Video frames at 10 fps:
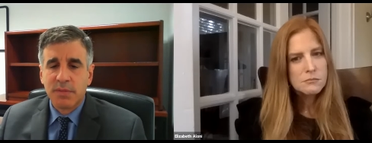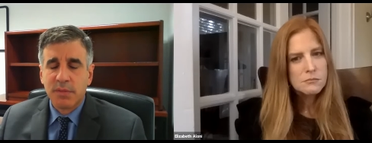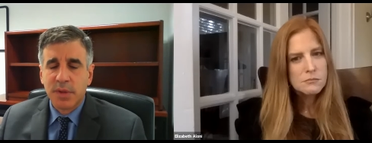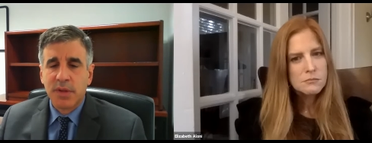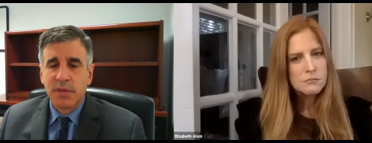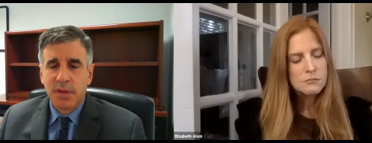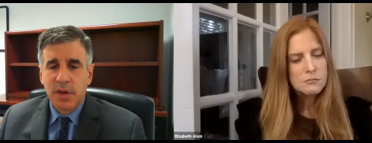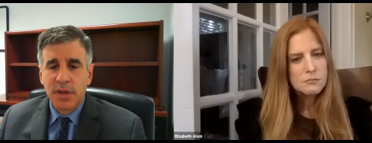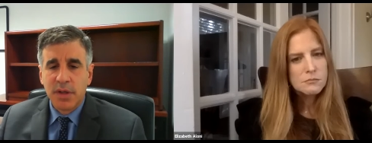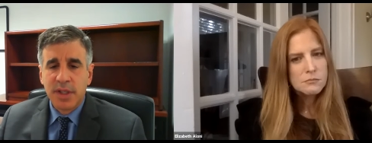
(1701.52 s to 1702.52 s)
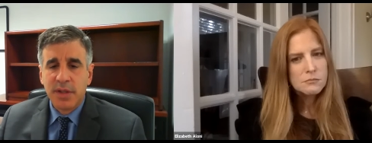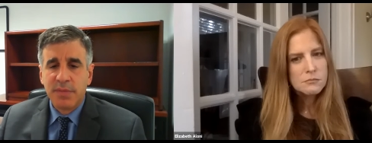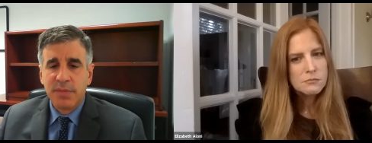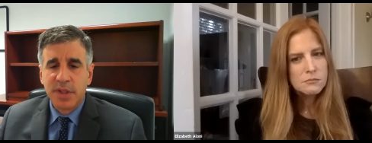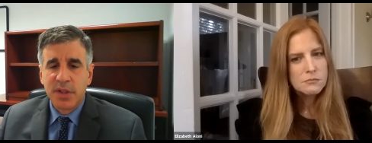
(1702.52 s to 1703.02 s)
Speaker 1: with a heart
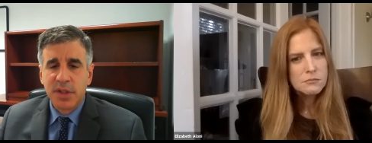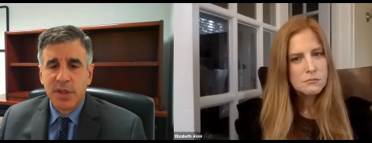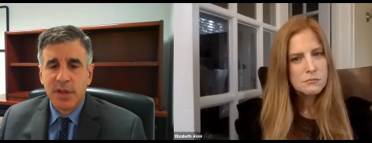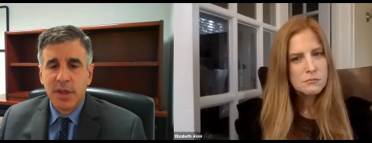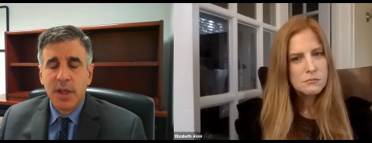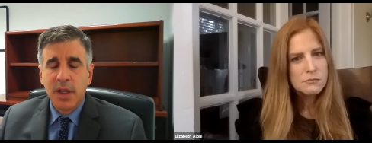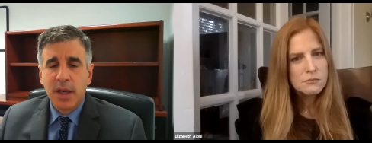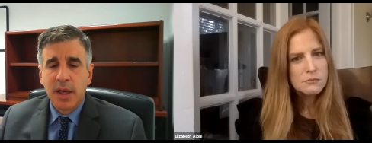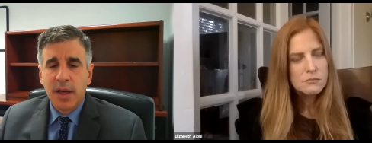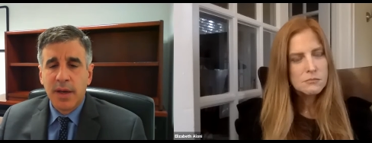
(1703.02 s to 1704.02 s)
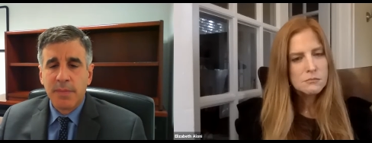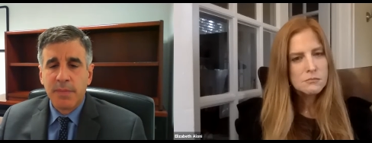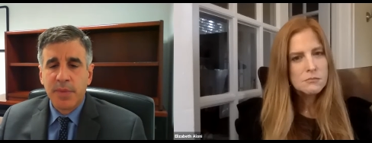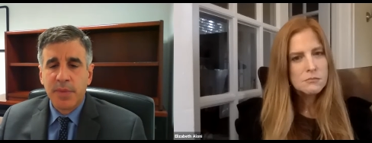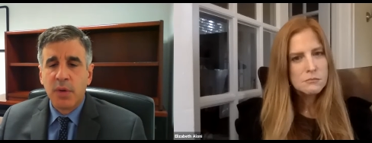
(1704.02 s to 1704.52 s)
team physician,
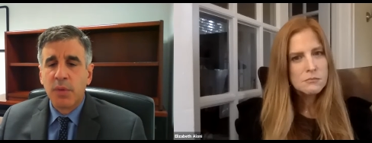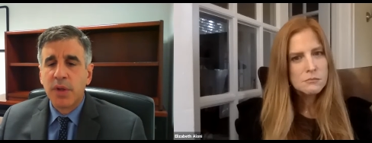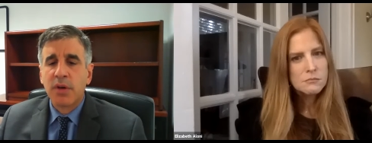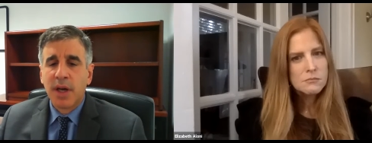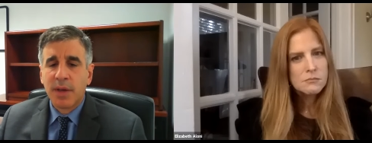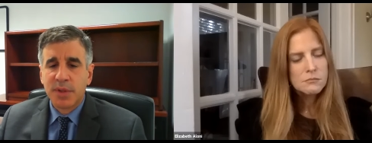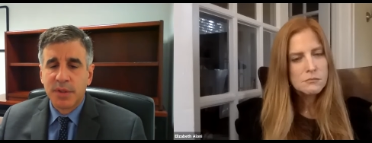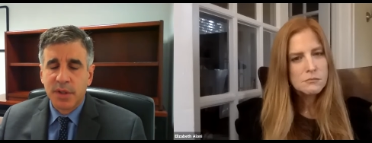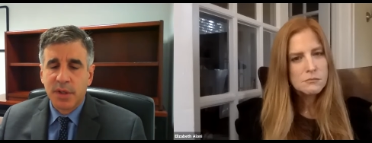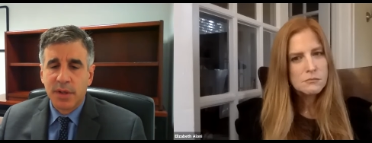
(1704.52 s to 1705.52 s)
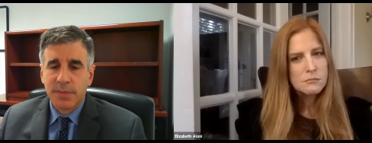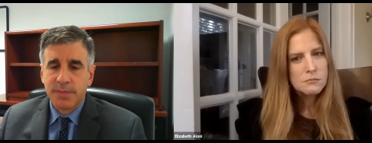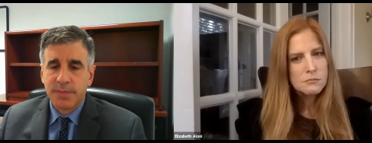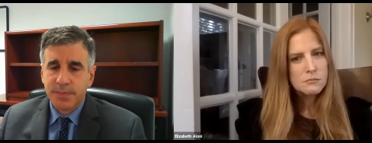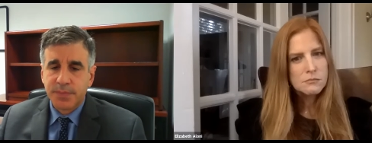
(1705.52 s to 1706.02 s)
you know, what your options
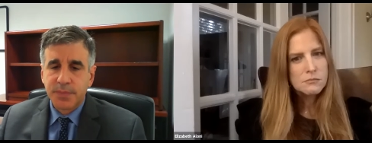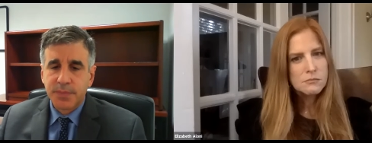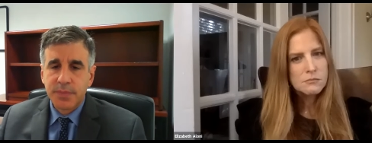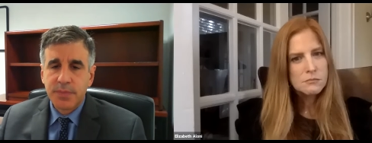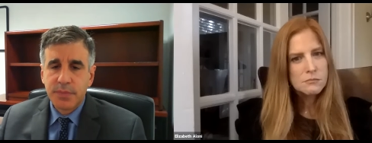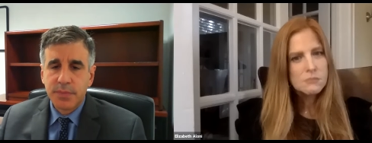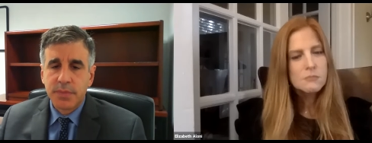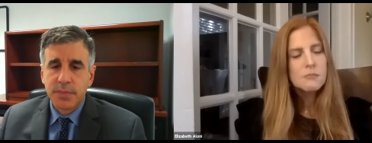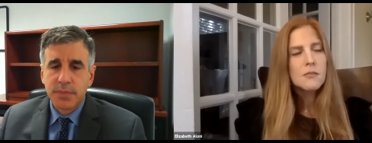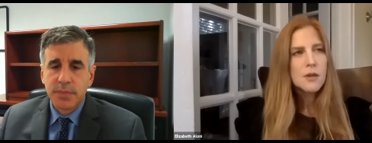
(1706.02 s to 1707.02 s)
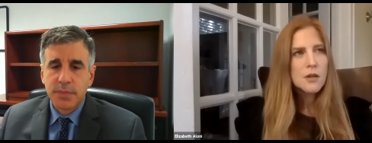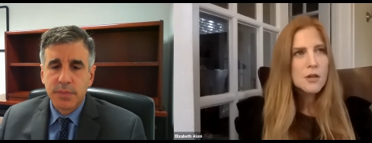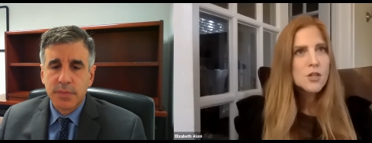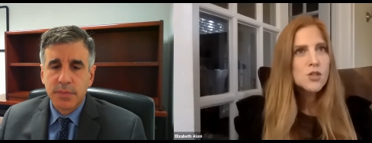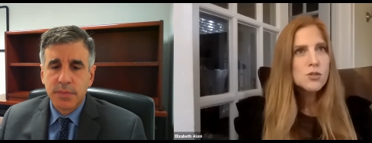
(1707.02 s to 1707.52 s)
are.
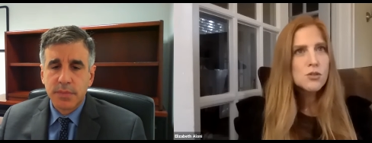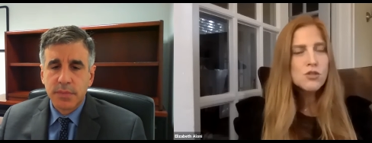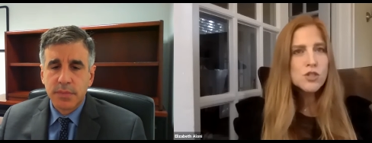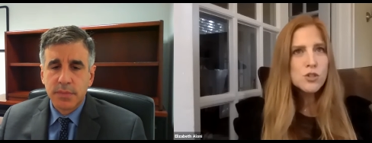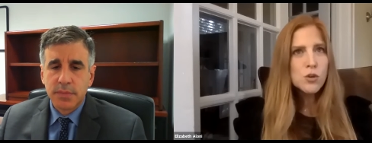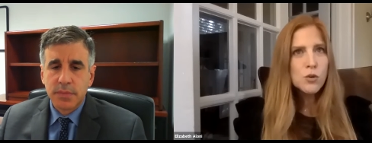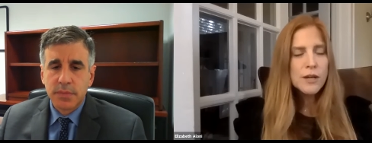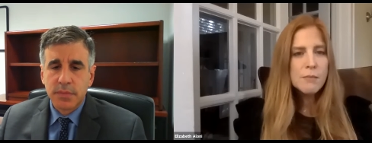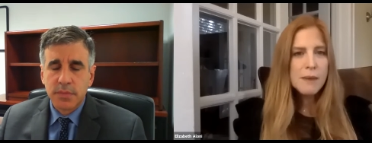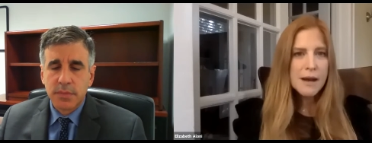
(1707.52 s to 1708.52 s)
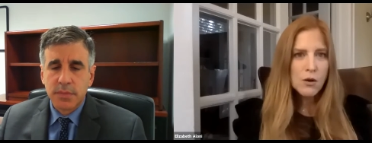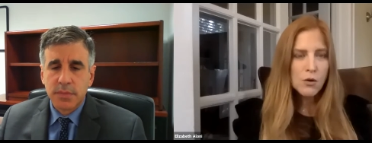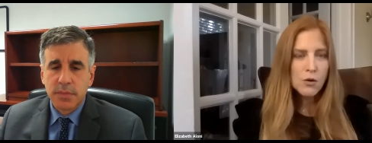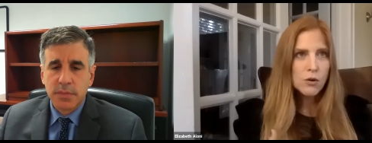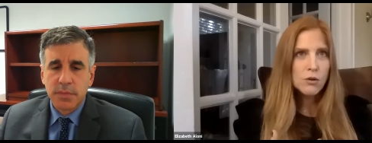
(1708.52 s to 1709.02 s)
Speaker 2: So you just noted about
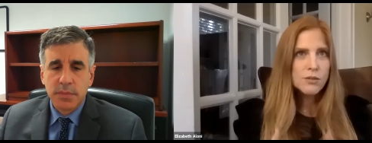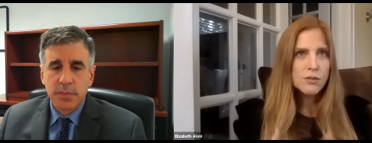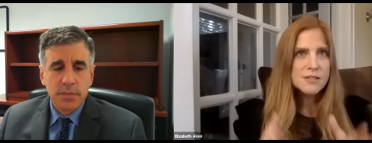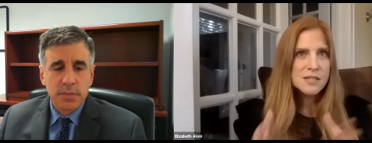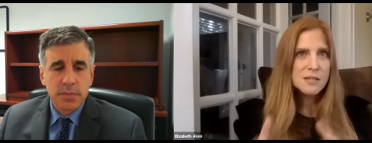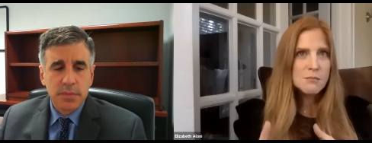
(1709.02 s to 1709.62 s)
the team